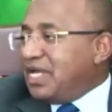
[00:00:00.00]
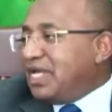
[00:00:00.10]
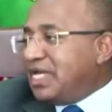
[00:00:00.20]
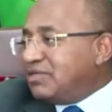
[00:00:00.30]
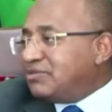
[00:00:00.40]

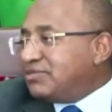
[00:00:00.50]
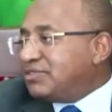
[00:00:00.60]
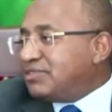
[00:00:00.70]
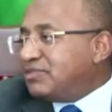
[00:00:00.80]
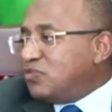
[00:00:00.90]

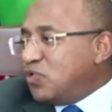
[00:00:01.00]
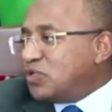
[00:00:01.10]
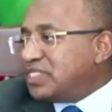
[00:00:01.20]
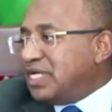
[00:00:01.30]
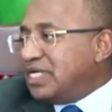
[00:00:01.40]
health,
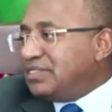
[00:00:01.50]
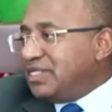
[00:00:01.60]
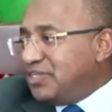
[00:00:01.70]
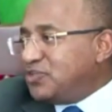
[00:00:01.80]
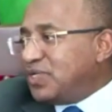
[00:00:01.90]
water,
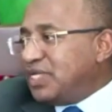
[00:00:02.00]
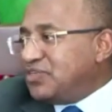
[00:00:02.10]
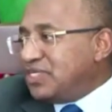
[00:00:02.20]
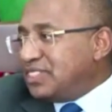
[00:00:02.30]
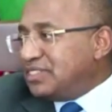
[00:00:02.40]

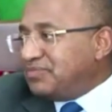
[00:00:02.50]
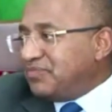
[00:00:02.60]
education